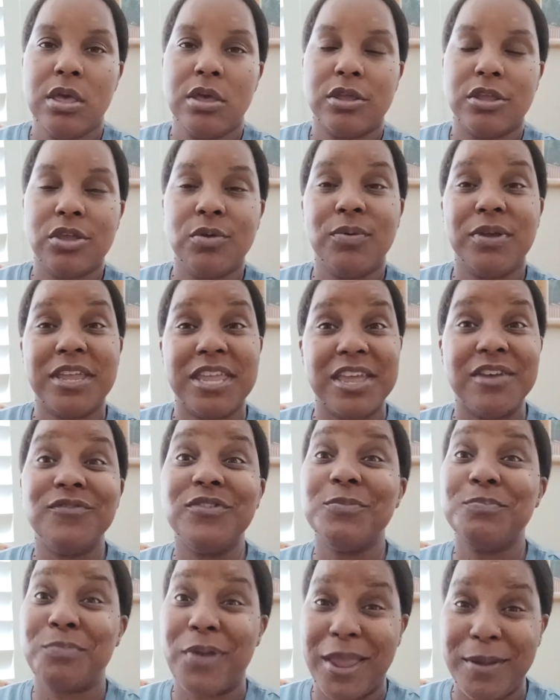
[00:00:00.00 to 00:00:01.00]
you would give
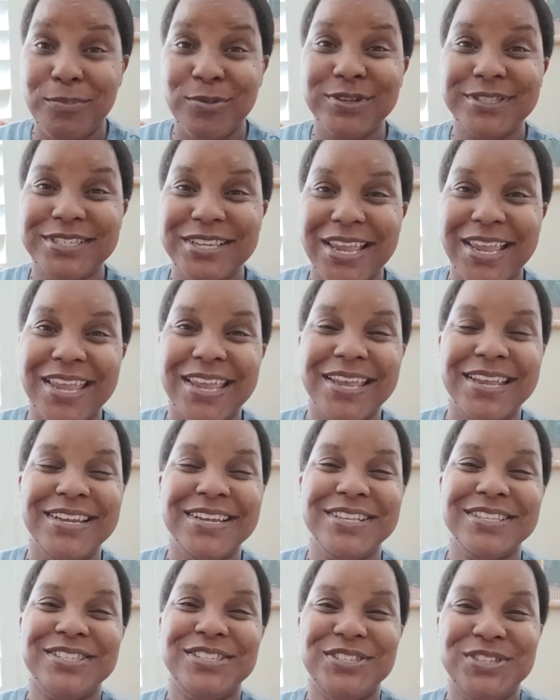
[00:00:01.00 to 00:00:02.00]
a paper
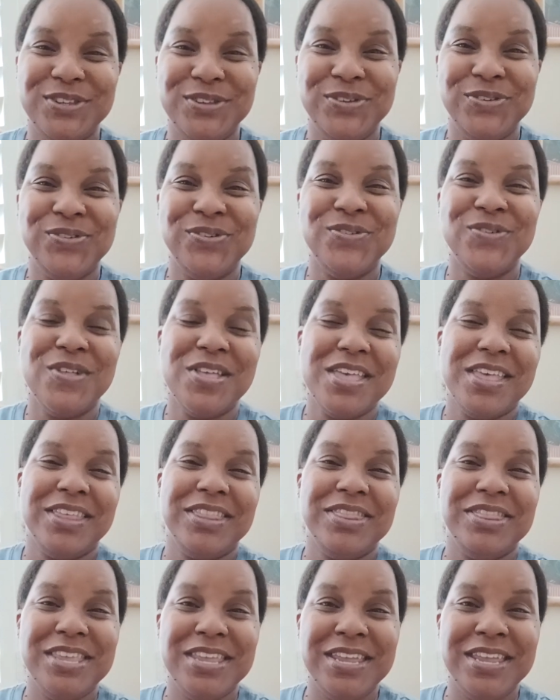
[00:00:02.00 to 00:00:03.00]
ticket to
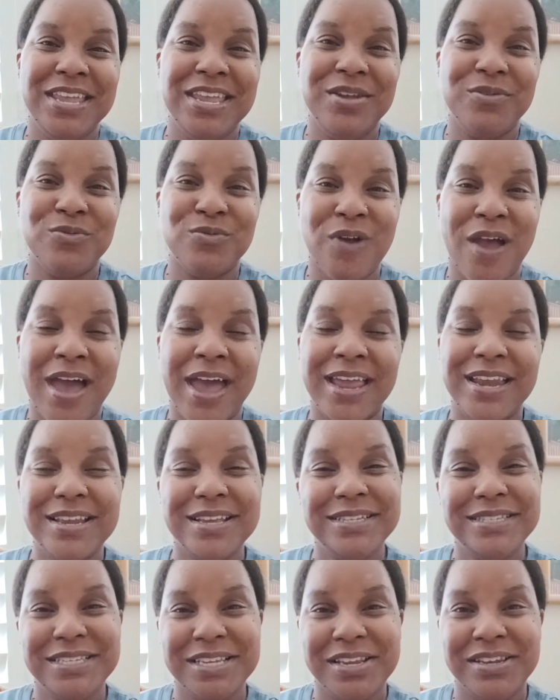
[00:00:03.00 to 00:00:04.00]
the ride
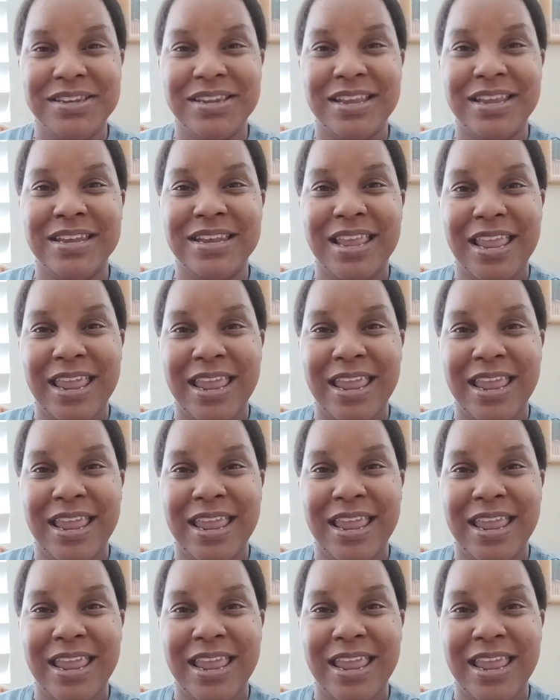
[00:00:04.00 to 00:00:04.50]
attendant,